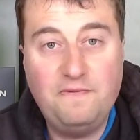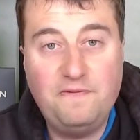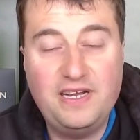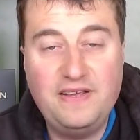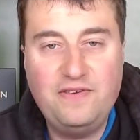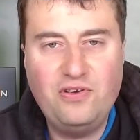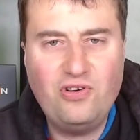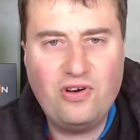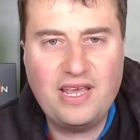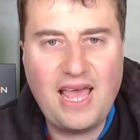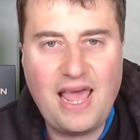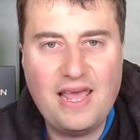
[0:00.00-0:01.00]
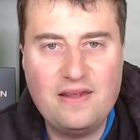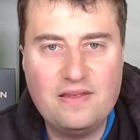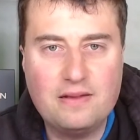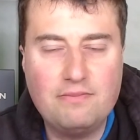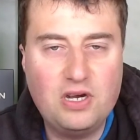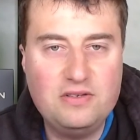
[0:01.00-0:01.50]
And if you're not getting the
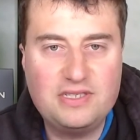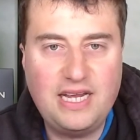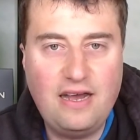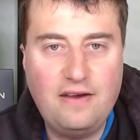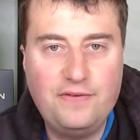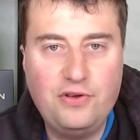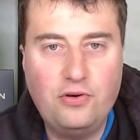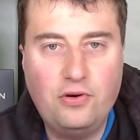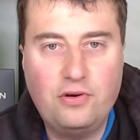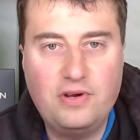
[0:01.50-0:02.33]
most out of your